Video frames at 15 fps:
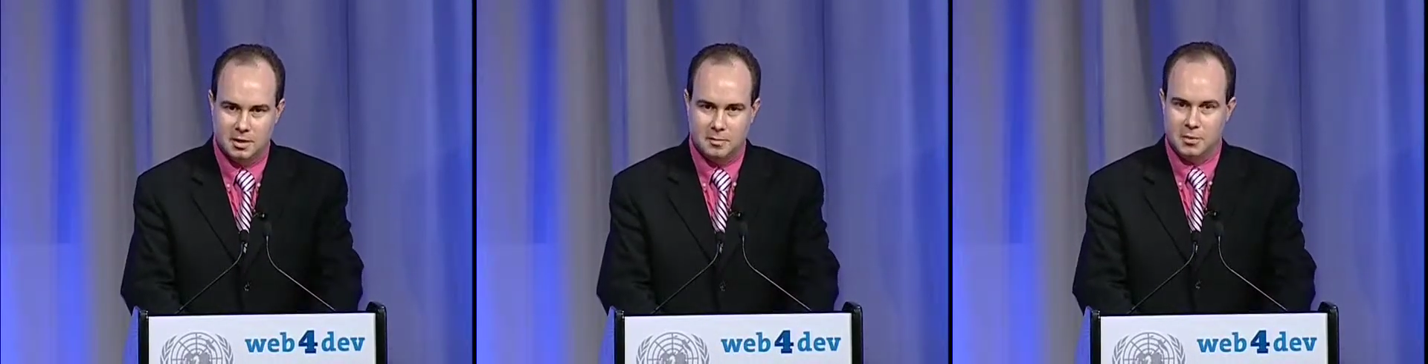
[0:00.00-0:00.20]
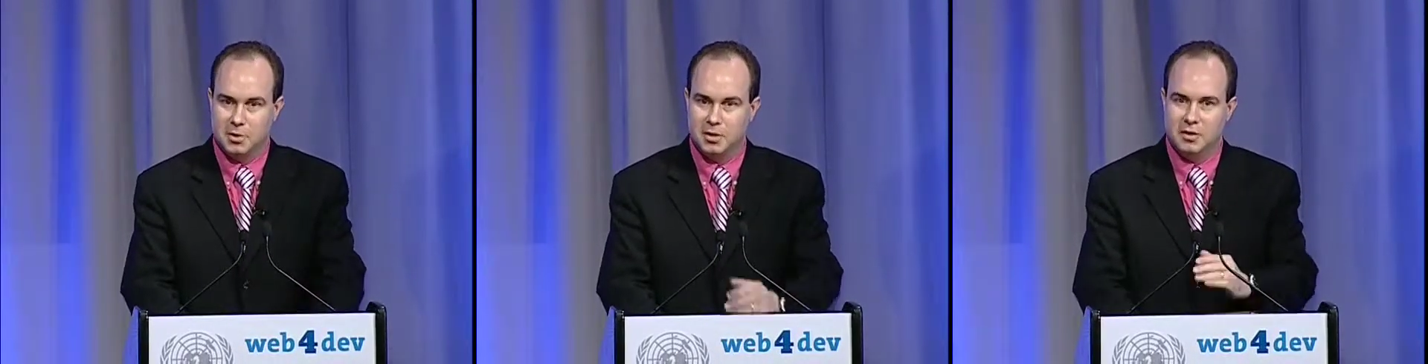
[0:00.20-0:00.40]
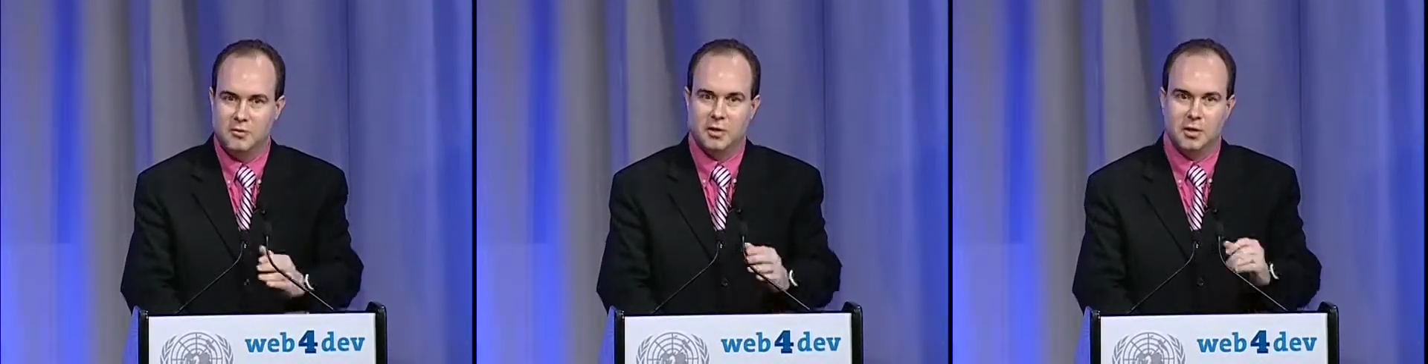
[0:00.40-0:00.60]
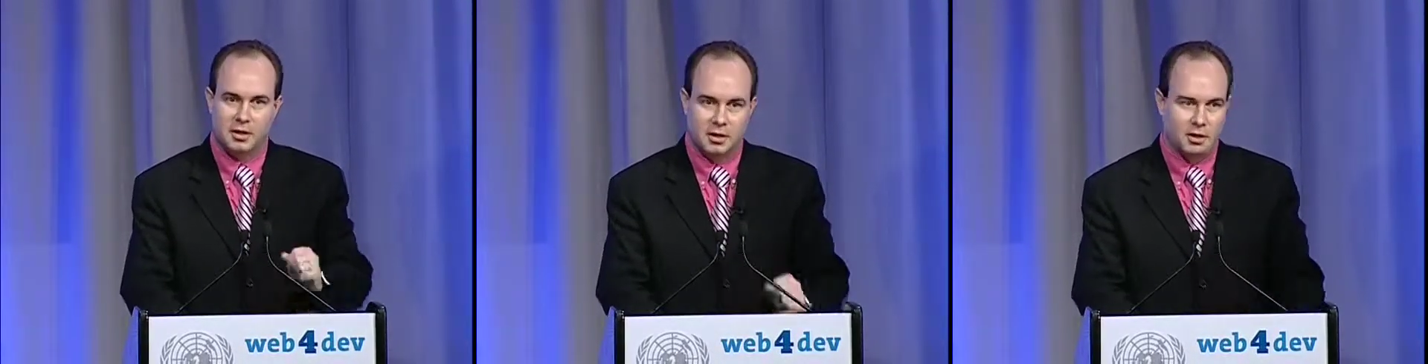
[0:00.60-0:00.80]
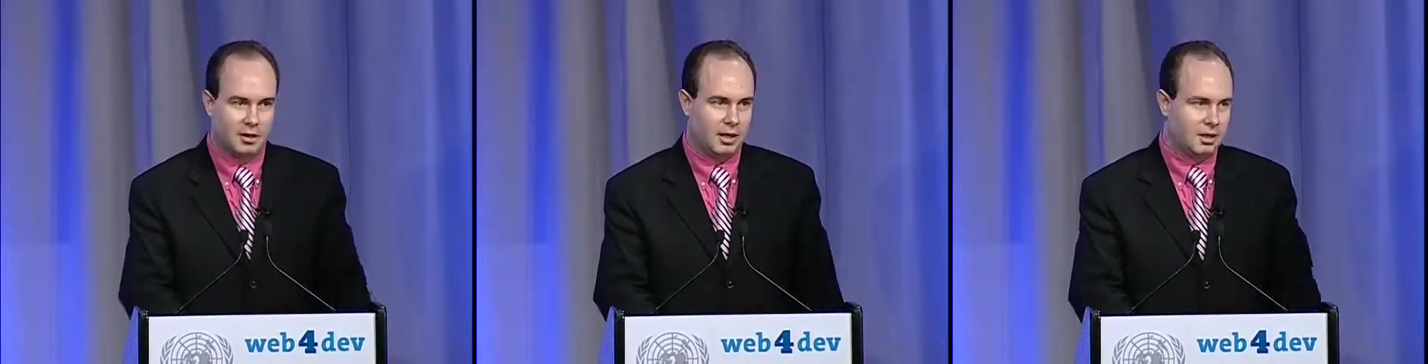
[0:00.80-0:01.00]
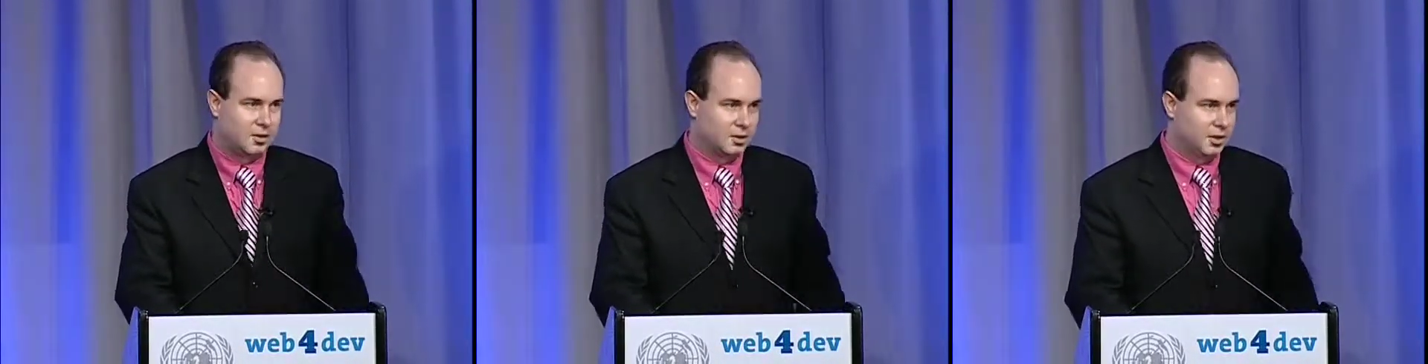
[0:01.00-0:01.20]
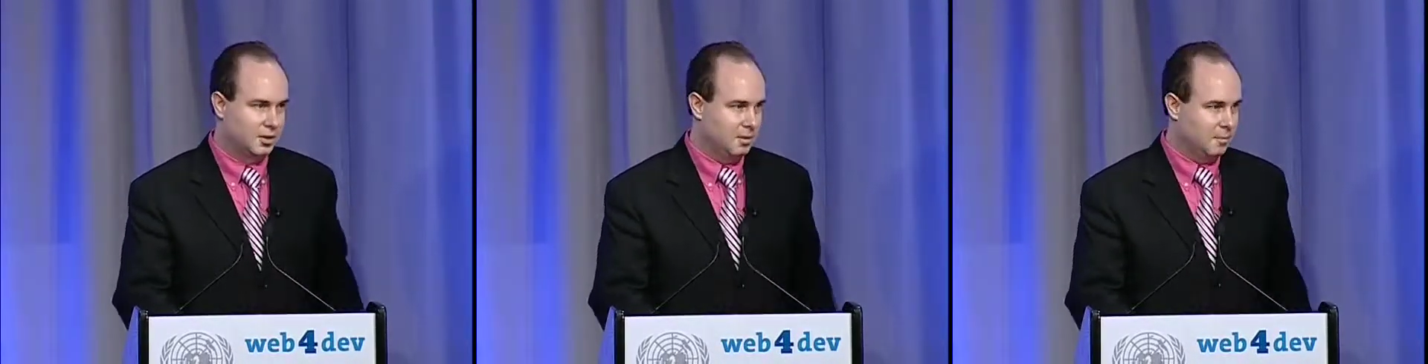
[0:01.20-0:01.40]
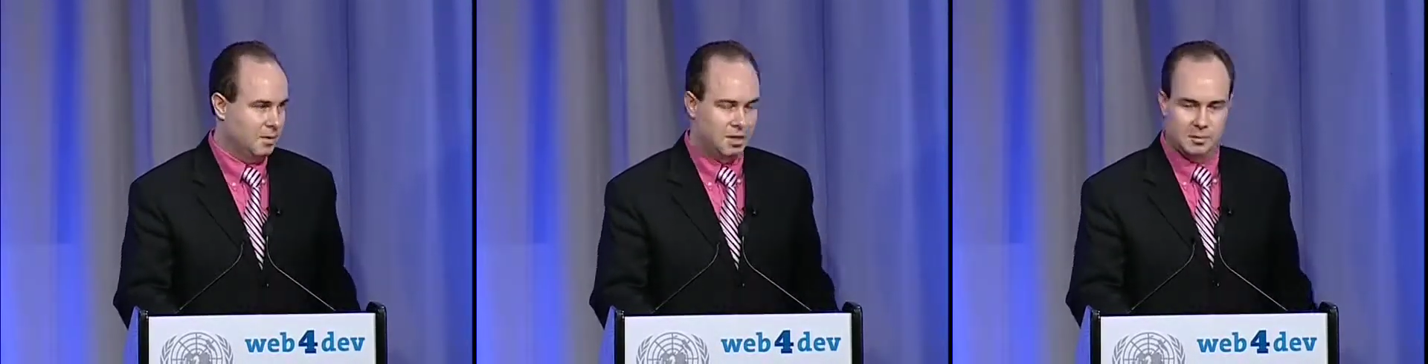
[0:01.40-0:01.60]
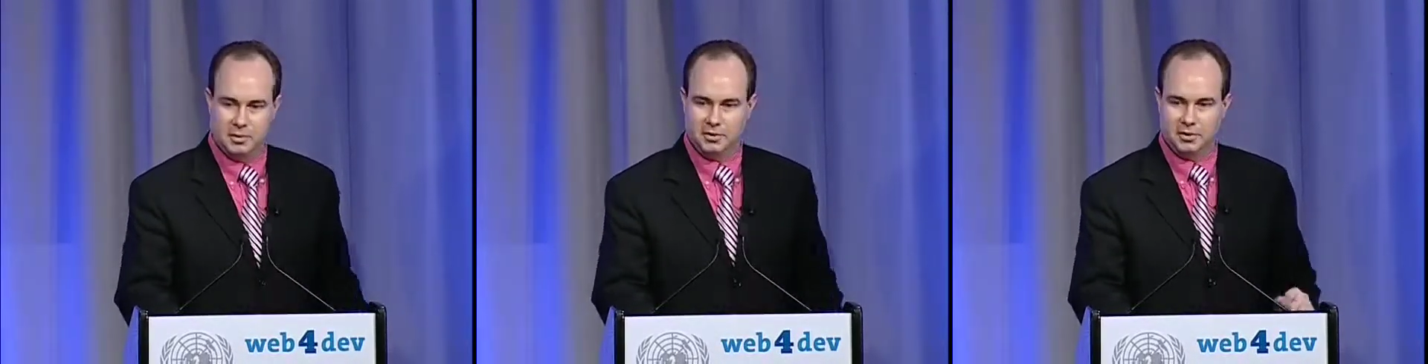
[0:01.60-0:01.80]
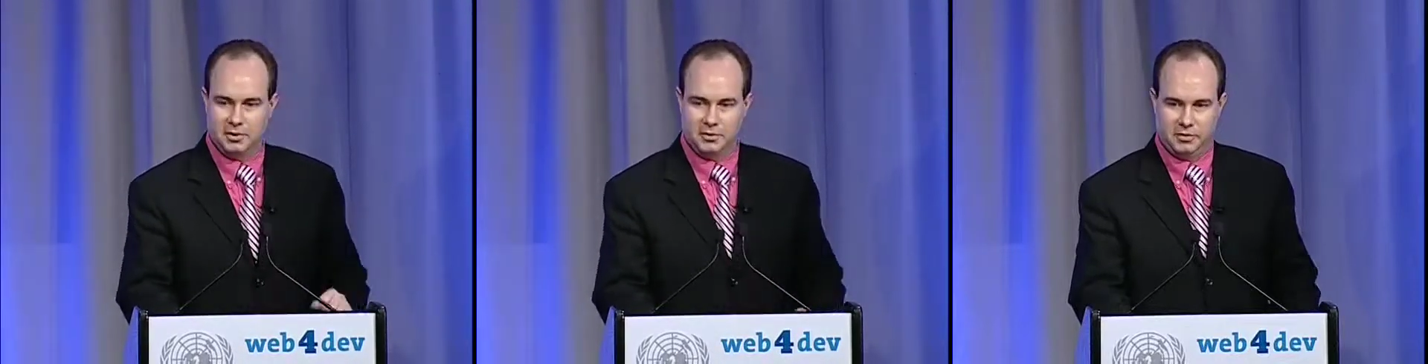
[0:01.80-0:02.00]
But you need very little, actually, to be able
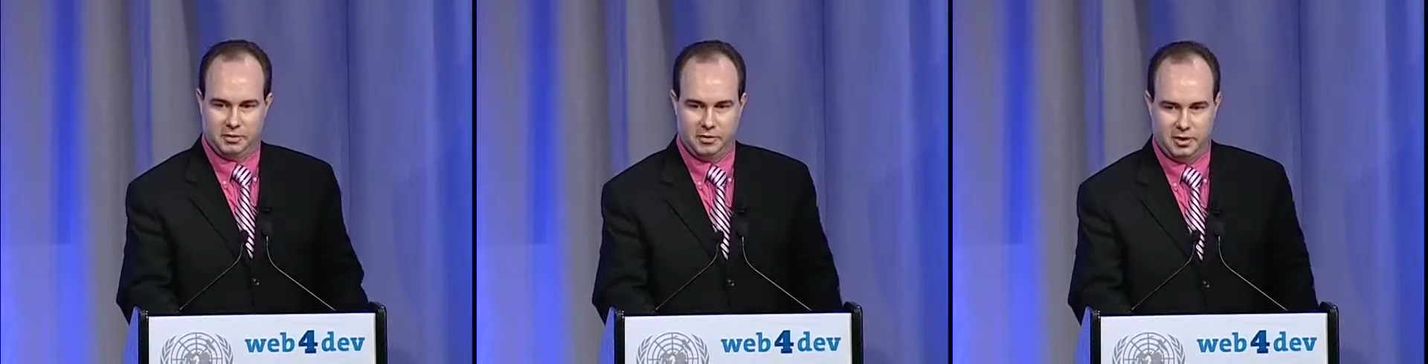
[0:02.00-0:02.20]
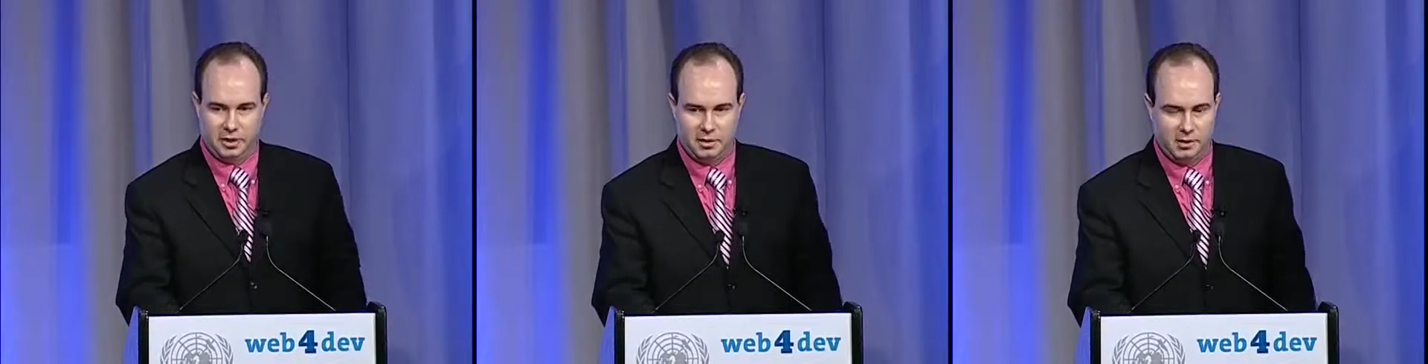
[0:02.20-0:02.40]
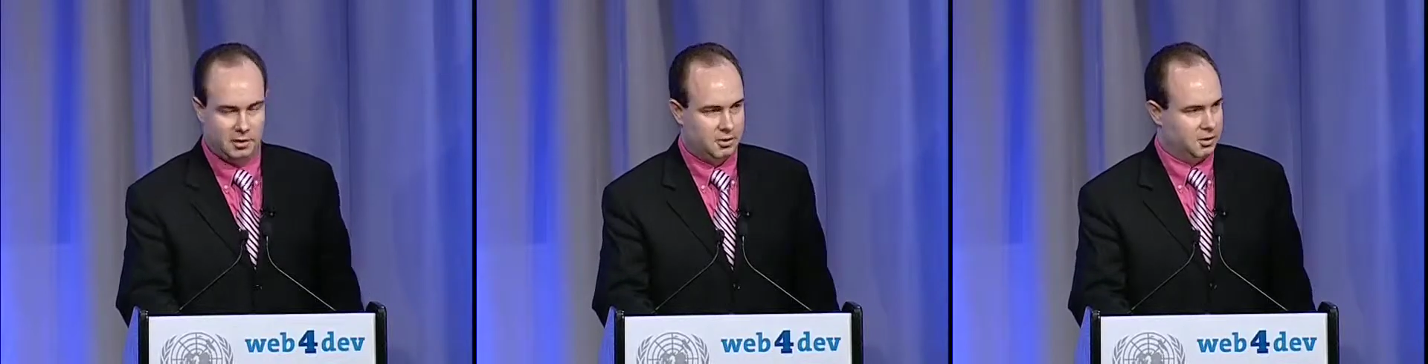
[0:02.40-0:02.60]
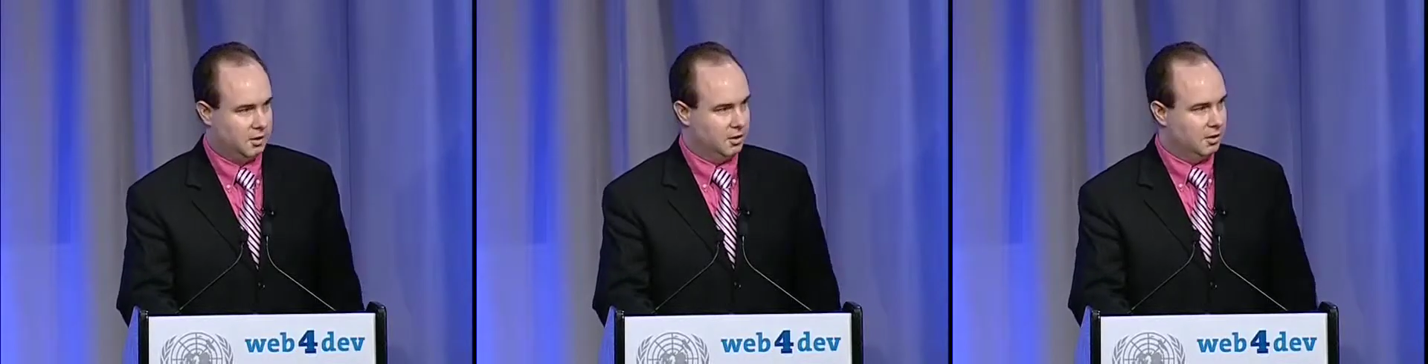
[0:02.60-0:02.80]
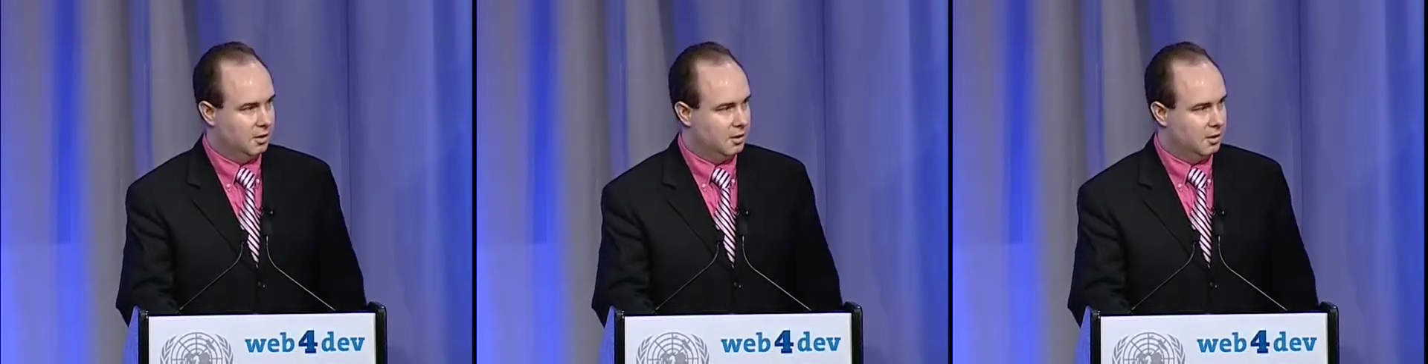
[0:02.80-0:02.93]
to use this technology.